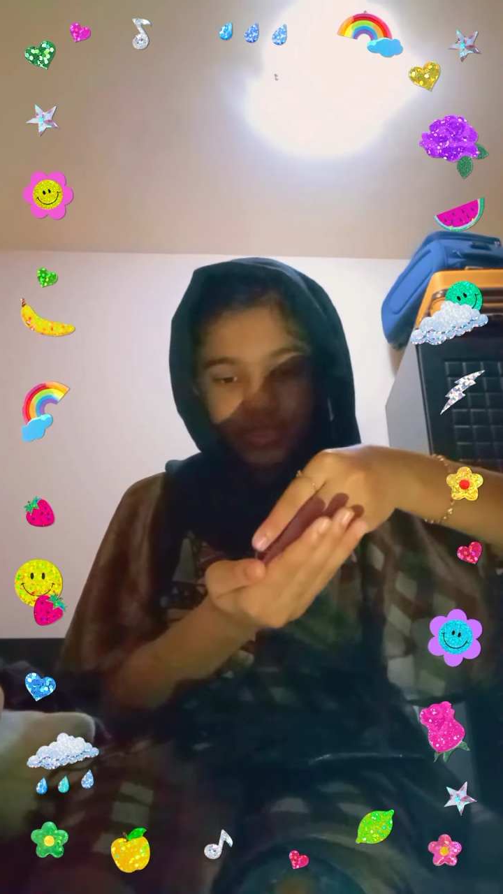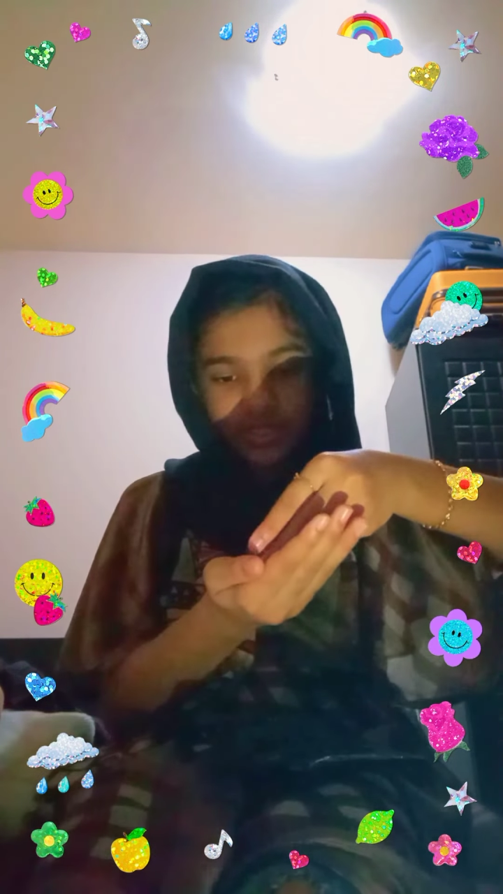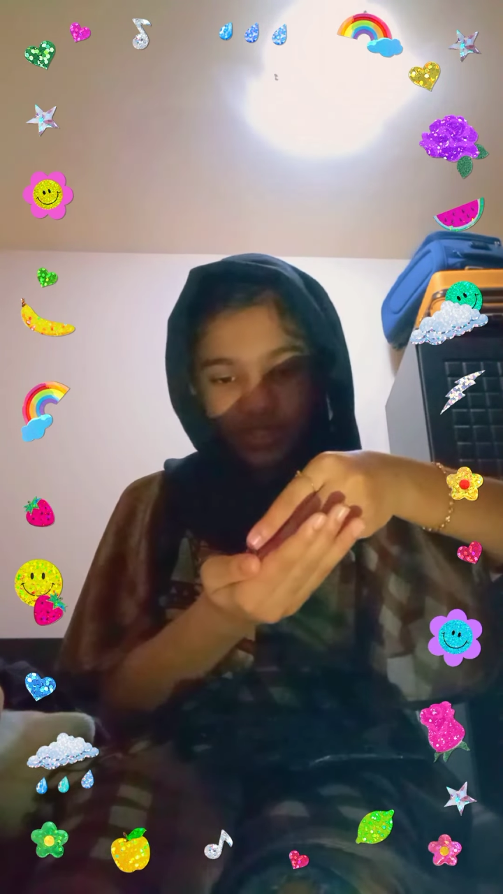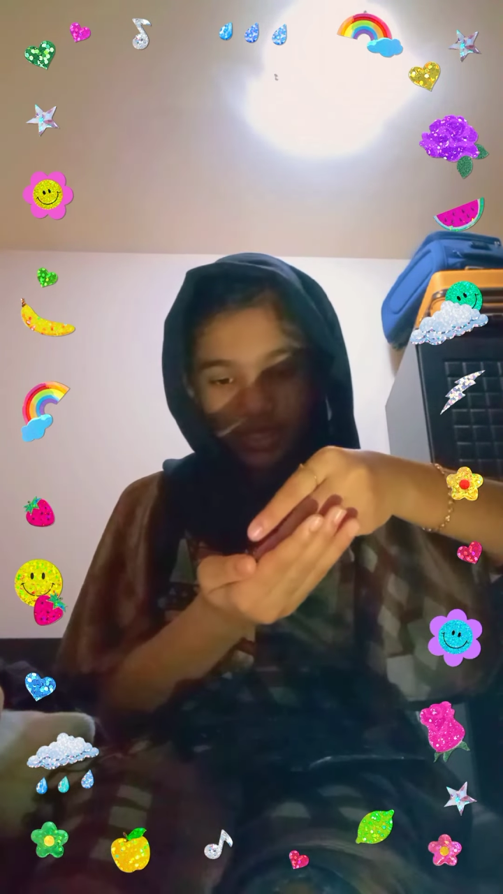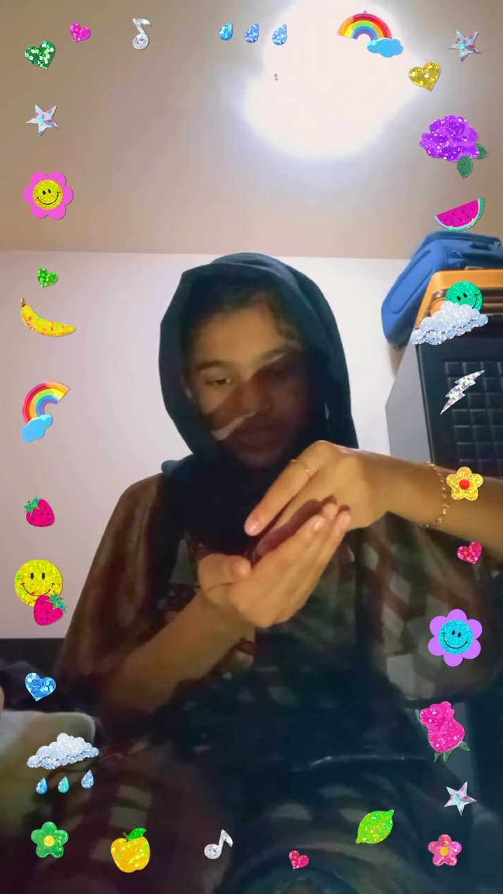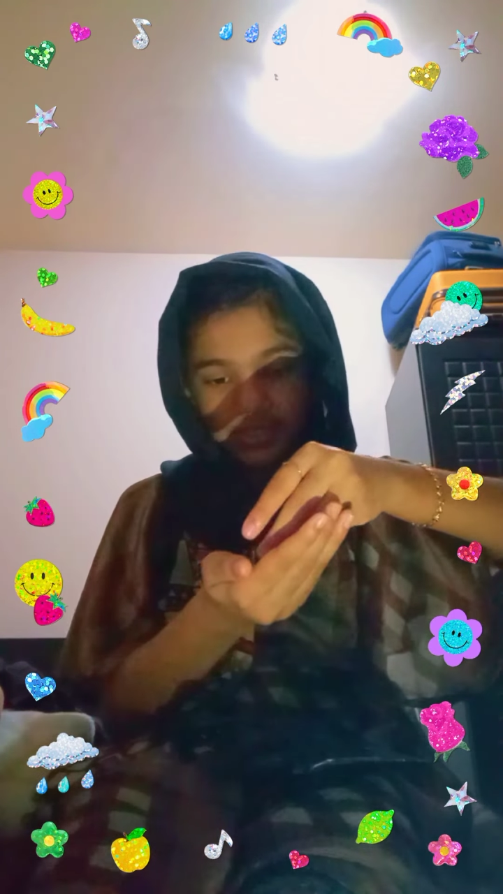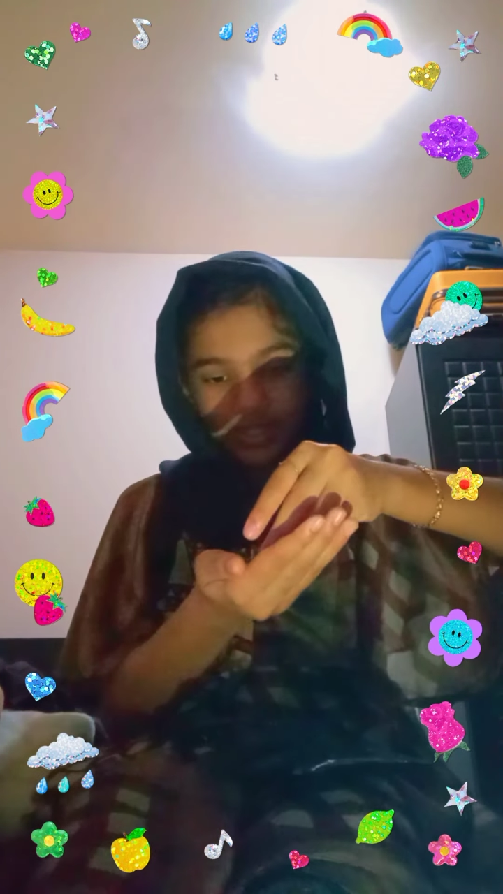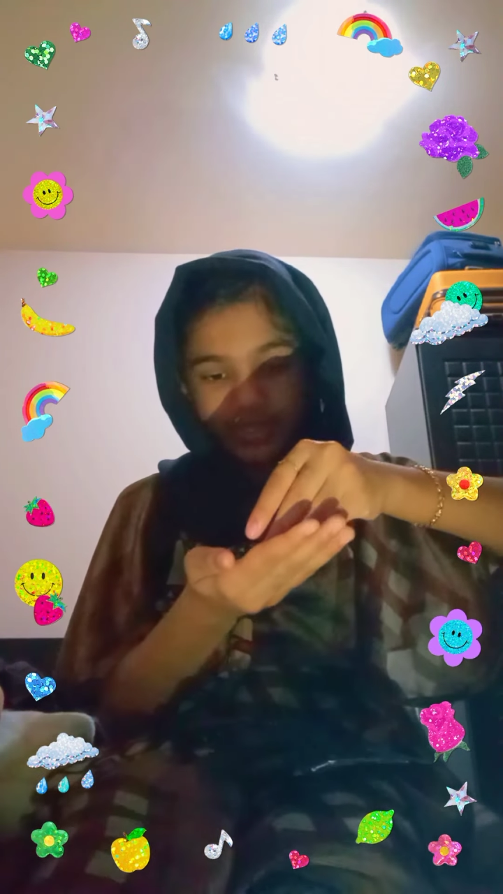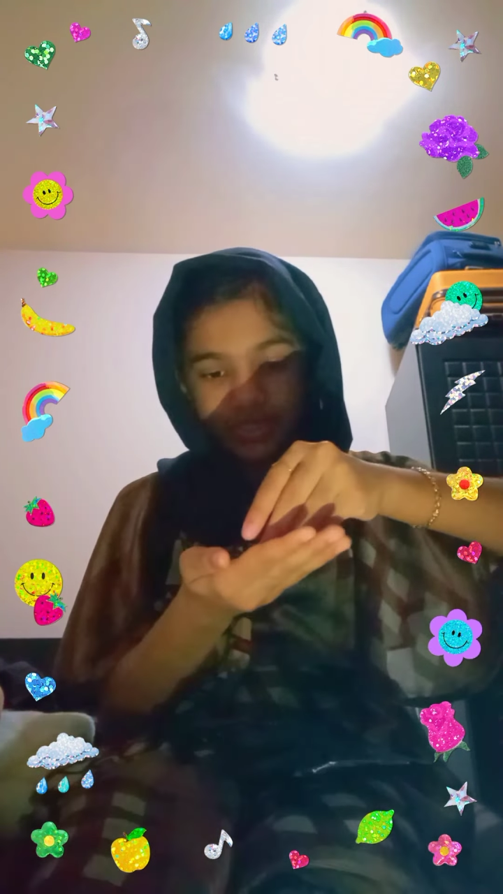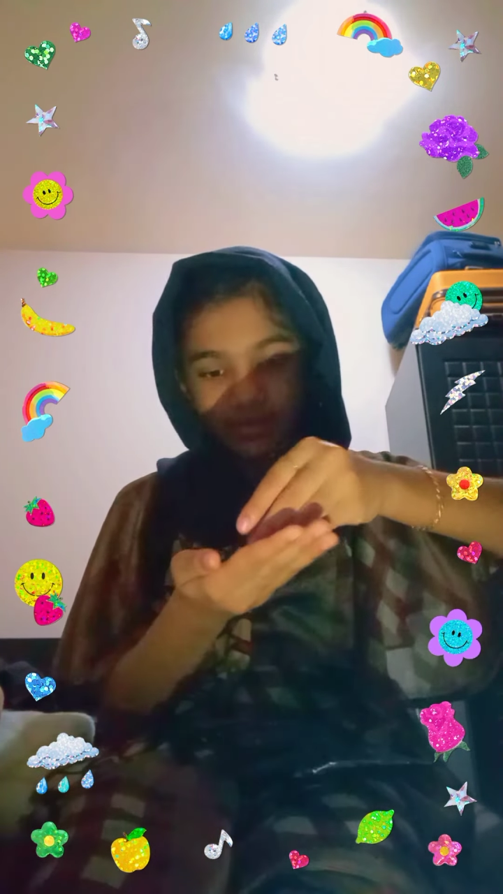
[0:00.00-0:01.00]
stars
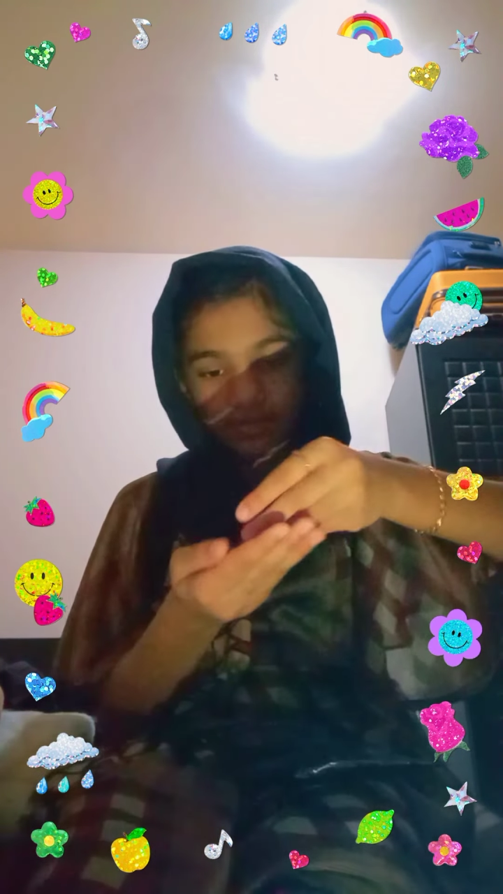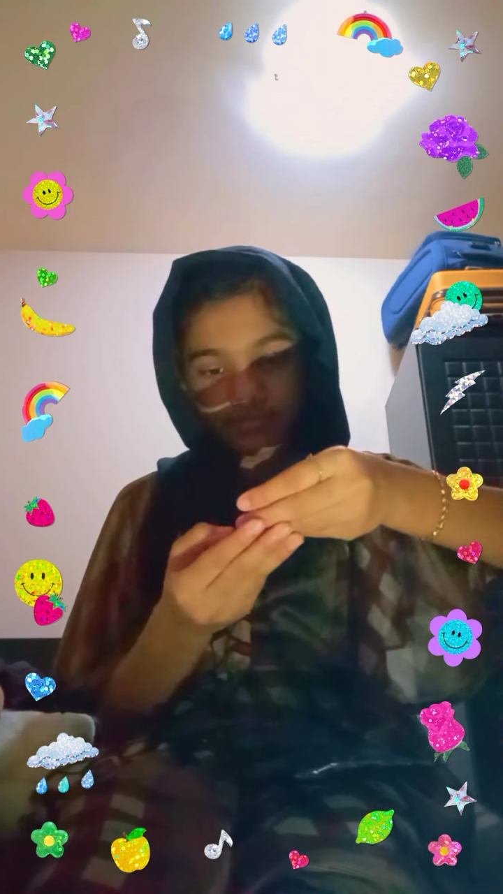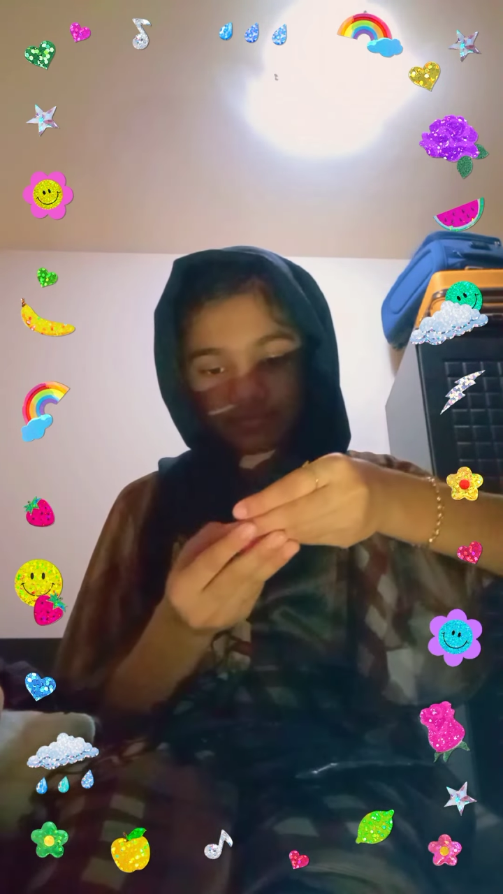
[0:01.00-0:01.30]
are there.